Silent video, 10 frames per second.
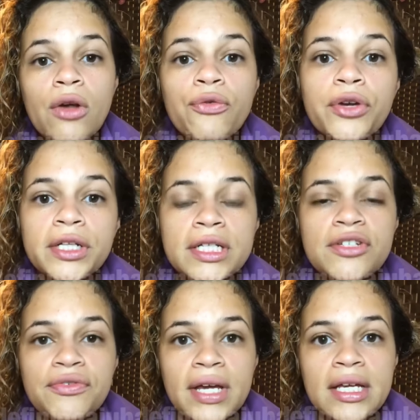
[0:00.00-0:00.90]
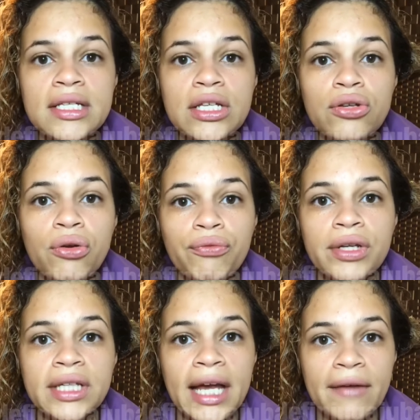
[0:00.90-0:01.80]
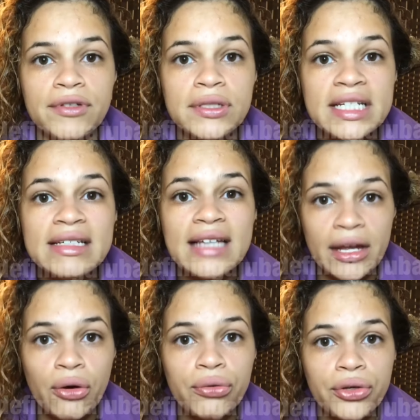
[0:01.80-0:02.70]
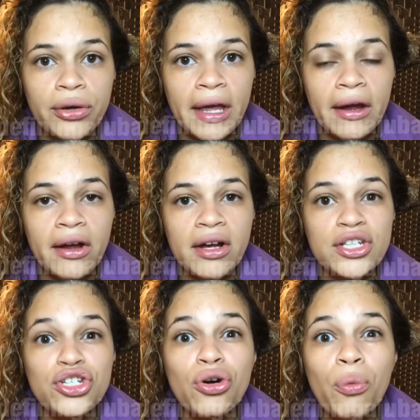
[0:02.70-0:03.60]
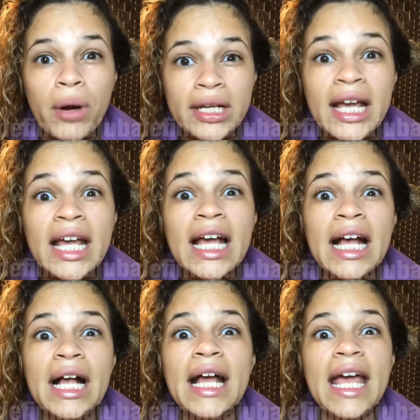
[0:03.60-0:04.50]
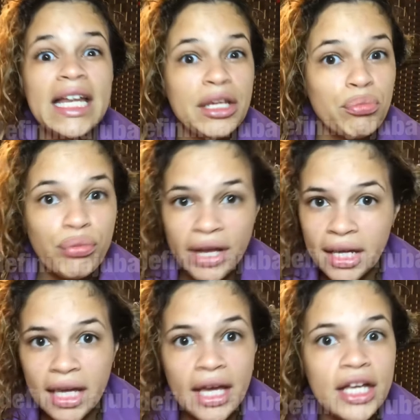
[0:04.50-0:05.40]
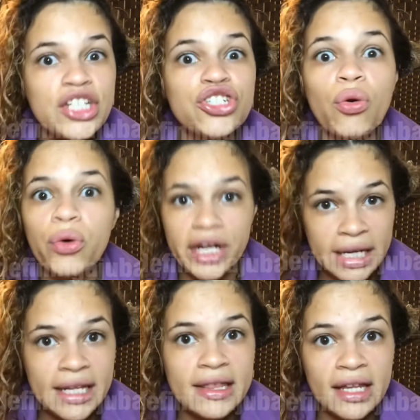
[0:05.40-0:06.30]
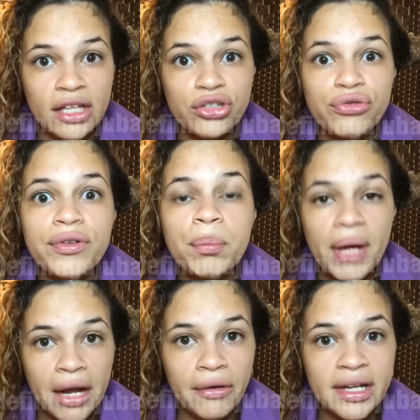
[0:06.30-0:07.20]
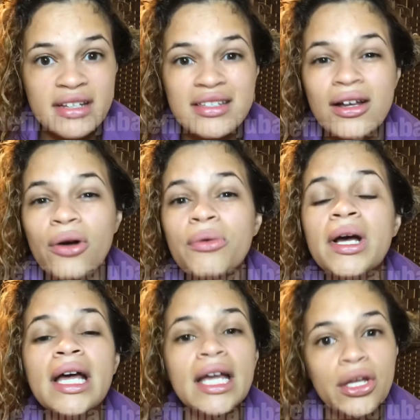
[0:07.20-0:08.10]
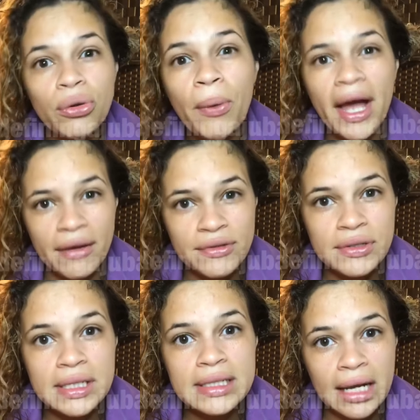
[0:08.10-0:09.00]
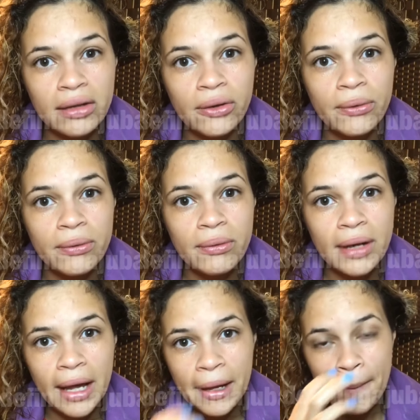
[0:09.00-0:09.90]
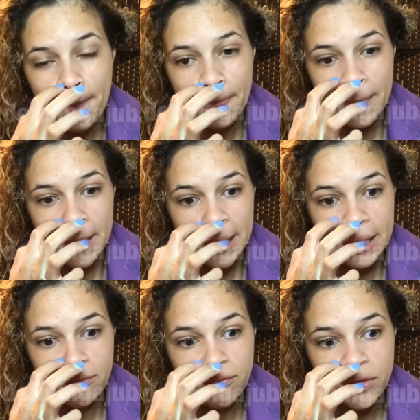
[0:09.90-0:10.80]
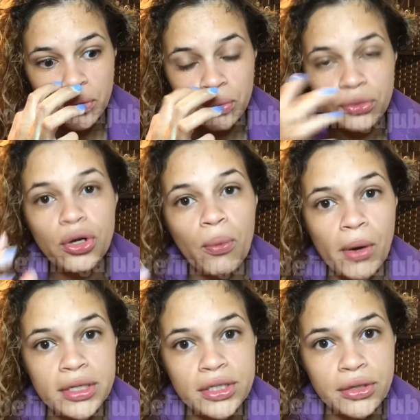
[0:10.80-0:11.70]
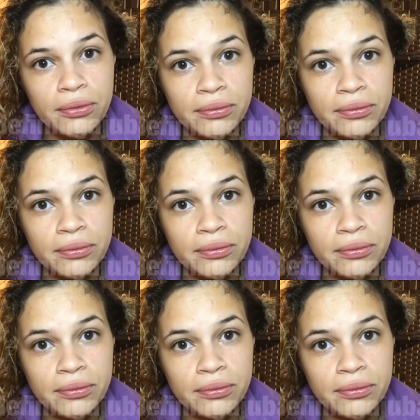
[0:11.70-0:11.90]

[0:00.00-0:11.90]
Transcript: For this phase, you don't really have to detangle your hair because you don't want any breakage or anything. You're repairing, so you don't have to detangle, okay? If you don't want to.